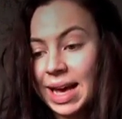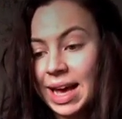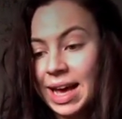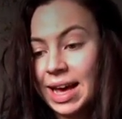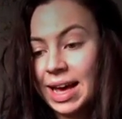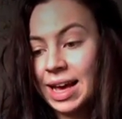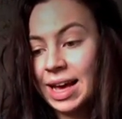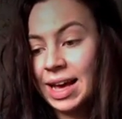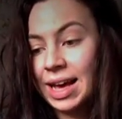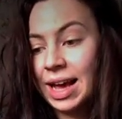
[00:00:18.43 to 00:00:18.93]

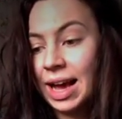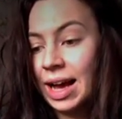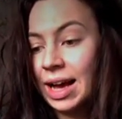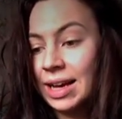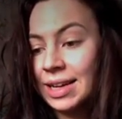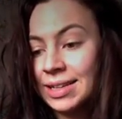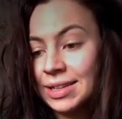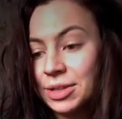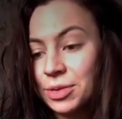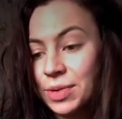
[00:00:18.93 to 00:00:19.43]
Uh,
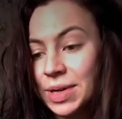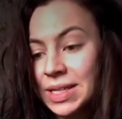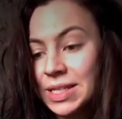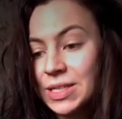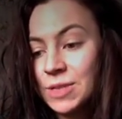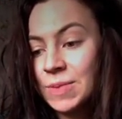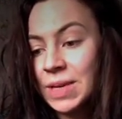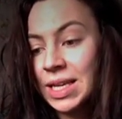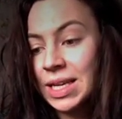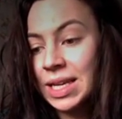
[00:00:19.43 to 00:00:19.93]
and when
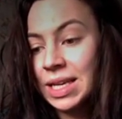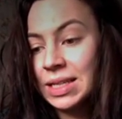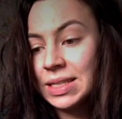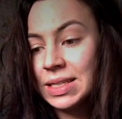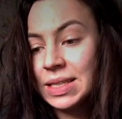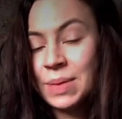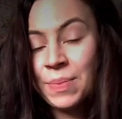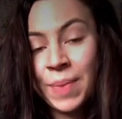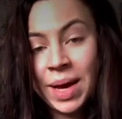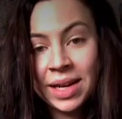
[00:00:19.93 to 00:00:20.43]
speaking
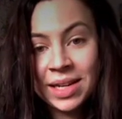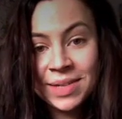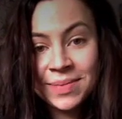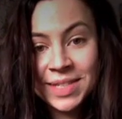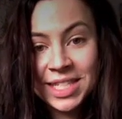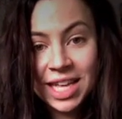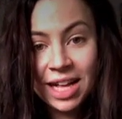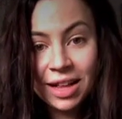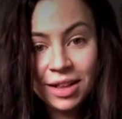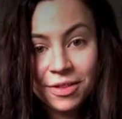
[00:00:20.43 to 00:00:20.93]
to the man
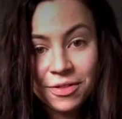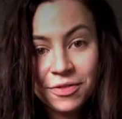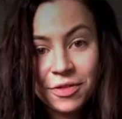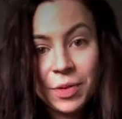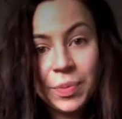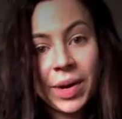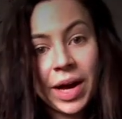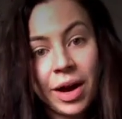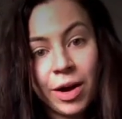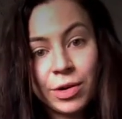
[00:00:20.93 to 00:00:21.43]
himself
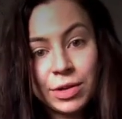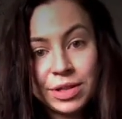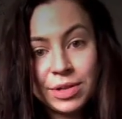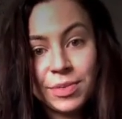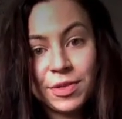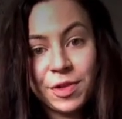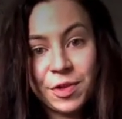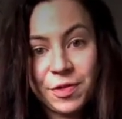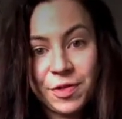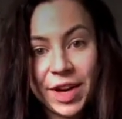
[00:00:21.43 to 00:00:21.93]
about
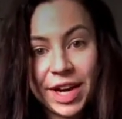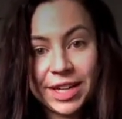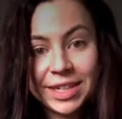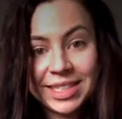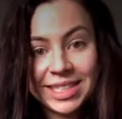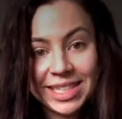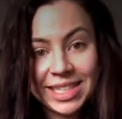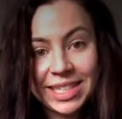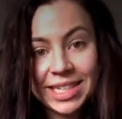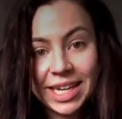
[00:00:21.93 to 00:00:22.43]
some of the finer
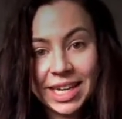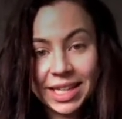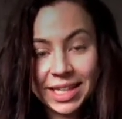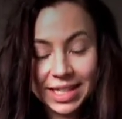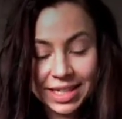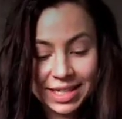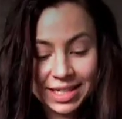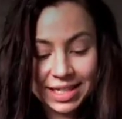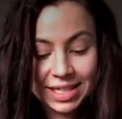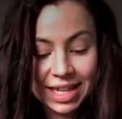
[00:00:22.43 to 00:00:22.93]

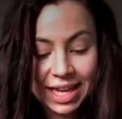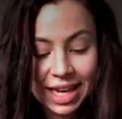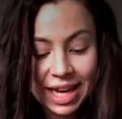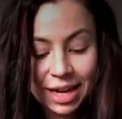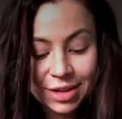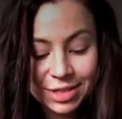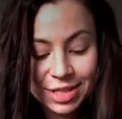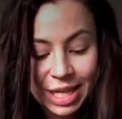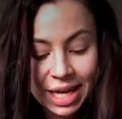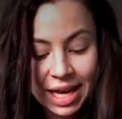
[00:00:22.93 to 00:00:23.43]
detail in his
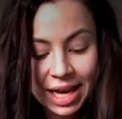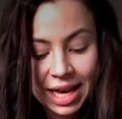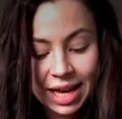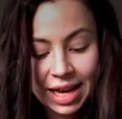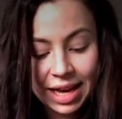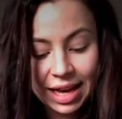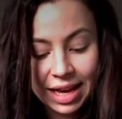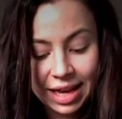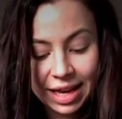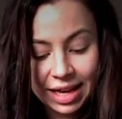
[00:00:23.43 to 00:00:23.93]
layout,
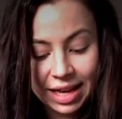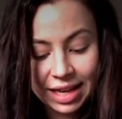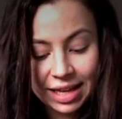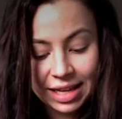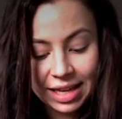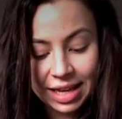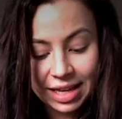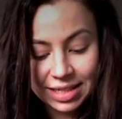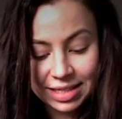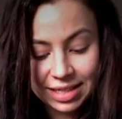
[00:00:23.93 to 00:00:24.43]
uh,
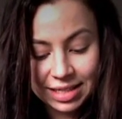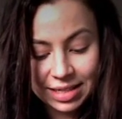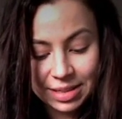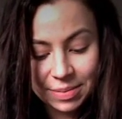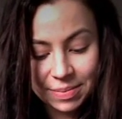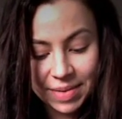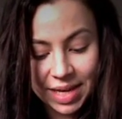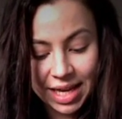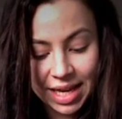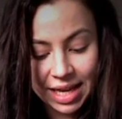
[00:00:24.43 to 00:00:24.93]
he
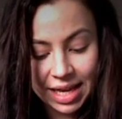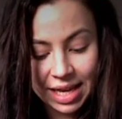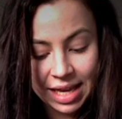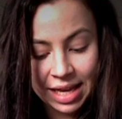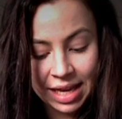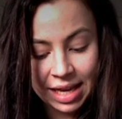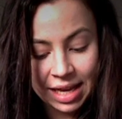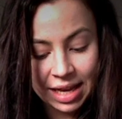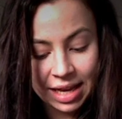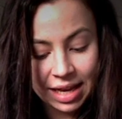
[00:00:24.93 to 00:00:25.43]
asked
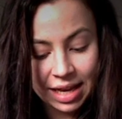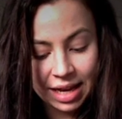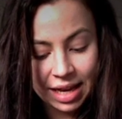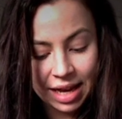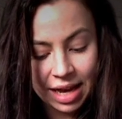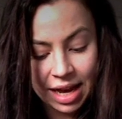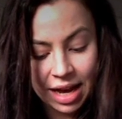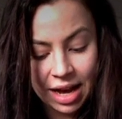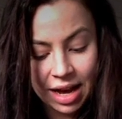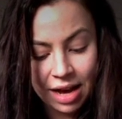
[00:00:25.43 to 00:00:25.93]
me
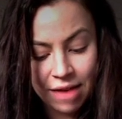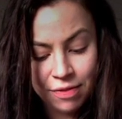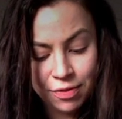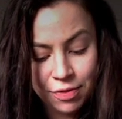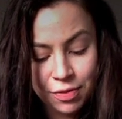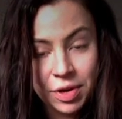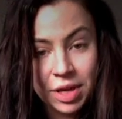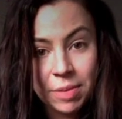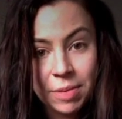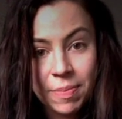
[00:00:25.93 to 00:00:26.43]

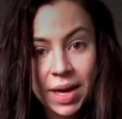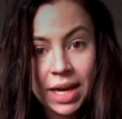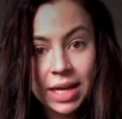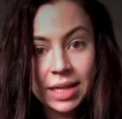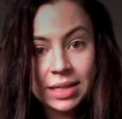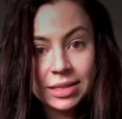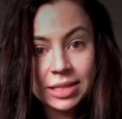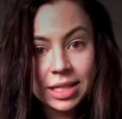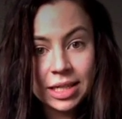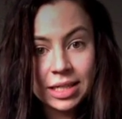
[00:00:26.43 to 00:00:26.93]
have we
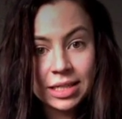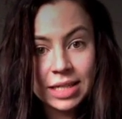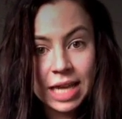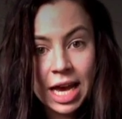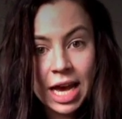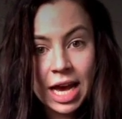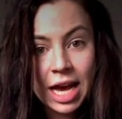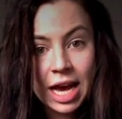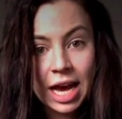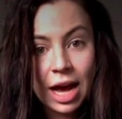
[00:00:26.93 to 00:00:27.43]
painted
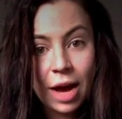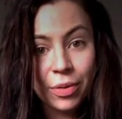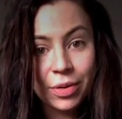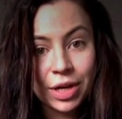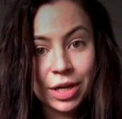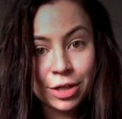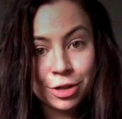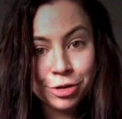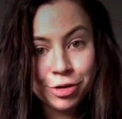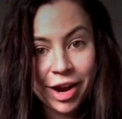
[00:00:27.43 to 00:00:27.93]

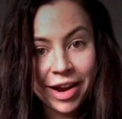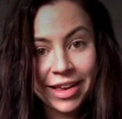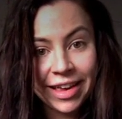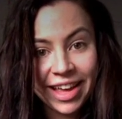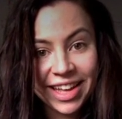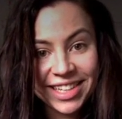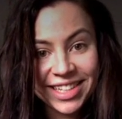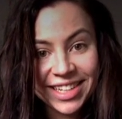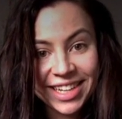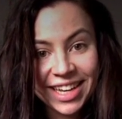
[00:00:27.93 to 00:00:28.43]
our track
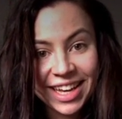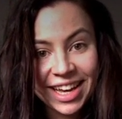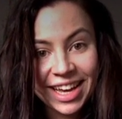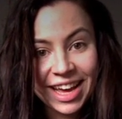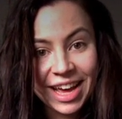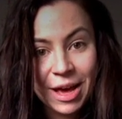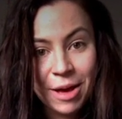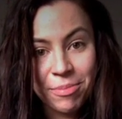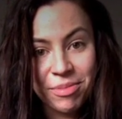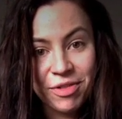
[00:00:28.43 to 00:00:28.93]
yet?
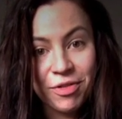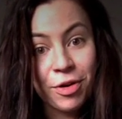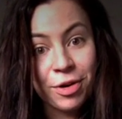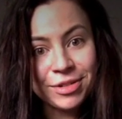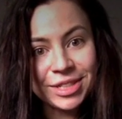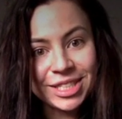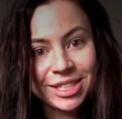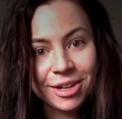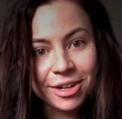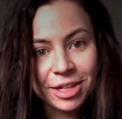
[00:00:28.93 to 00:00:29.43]
Uh, before we
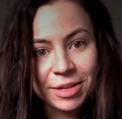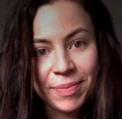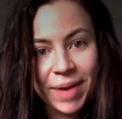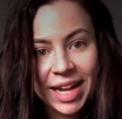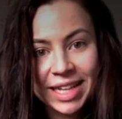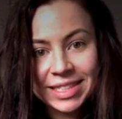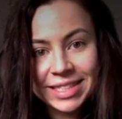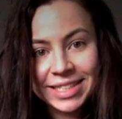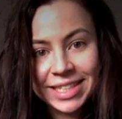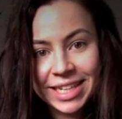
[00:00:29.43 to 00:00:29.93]
started
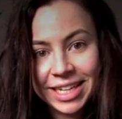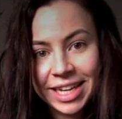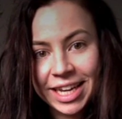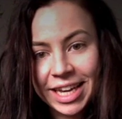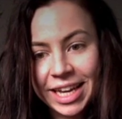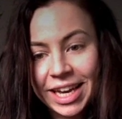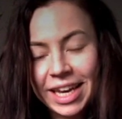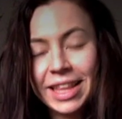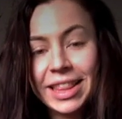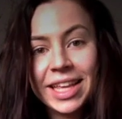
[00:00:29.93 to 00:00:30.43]
ballasting?
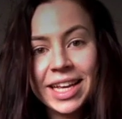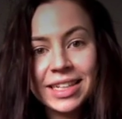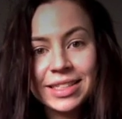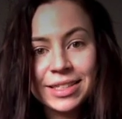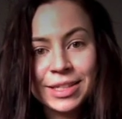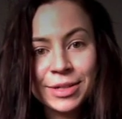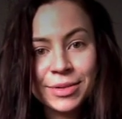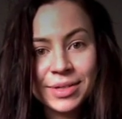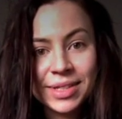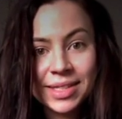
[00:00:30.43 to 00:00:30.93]
And the
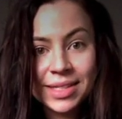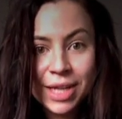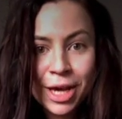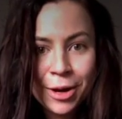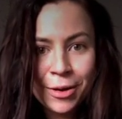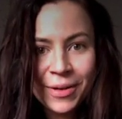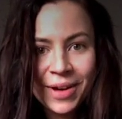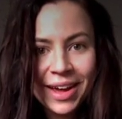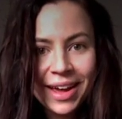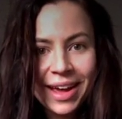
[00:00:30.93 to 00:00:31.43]
answer was no.
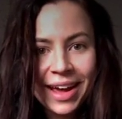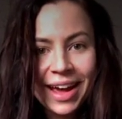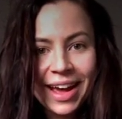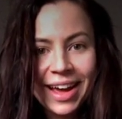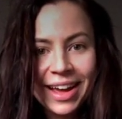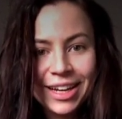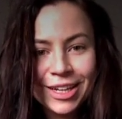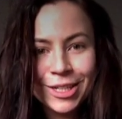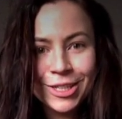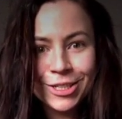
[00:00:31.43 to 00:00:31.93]

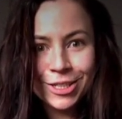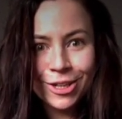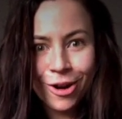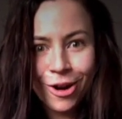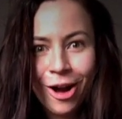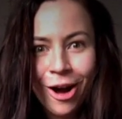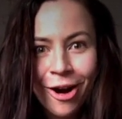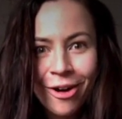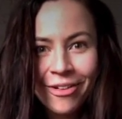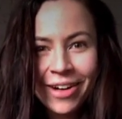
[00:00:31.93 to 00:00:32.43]
Uh,
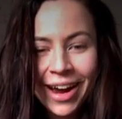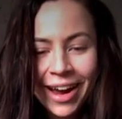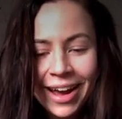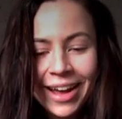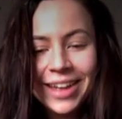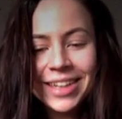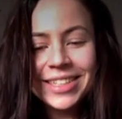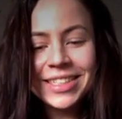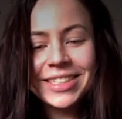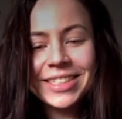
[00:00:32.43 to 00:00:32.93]
shock horror.
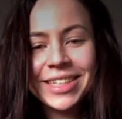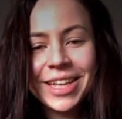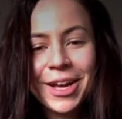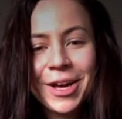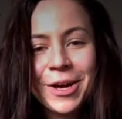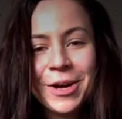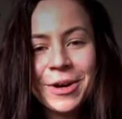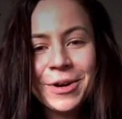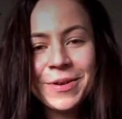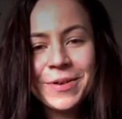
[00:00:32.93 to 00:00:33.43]

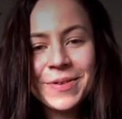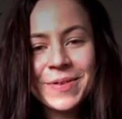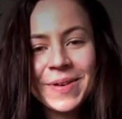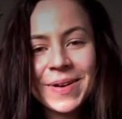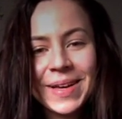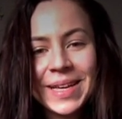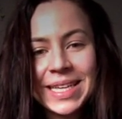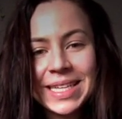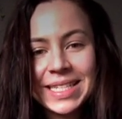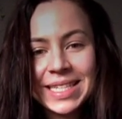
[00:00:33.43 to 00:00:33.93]
So
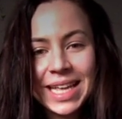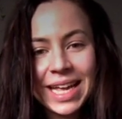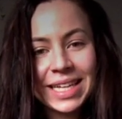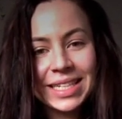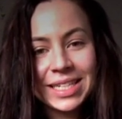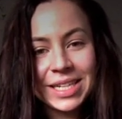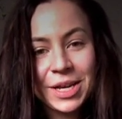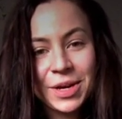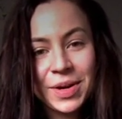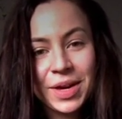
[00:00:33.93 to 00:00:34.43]
he
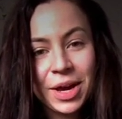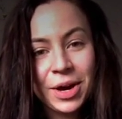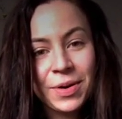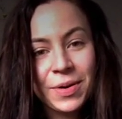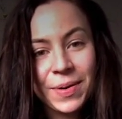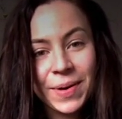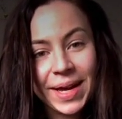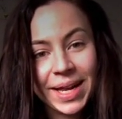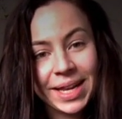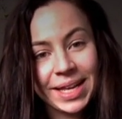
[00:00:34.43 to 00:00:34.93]
said, you know, go
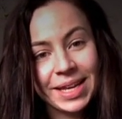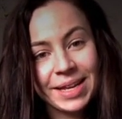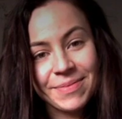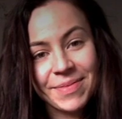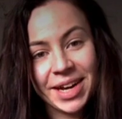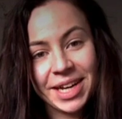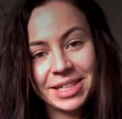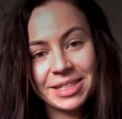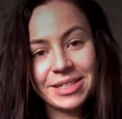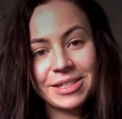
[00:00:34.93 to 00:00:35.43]
quickly and
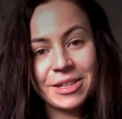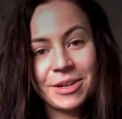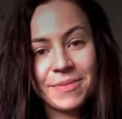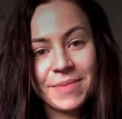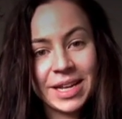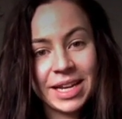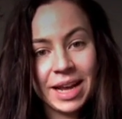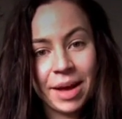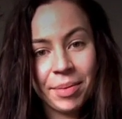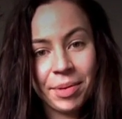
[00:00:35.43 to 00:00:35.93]
buy some
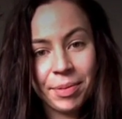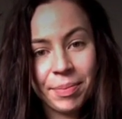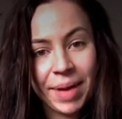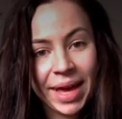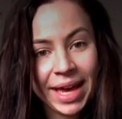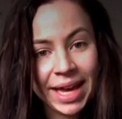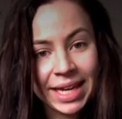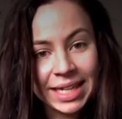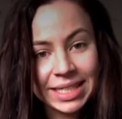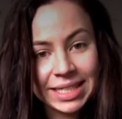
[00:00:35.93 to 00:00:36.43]
enamel
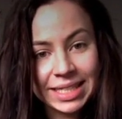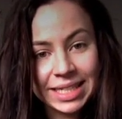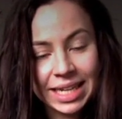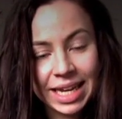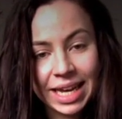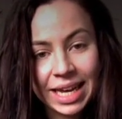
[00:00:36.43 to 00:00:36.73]
paint.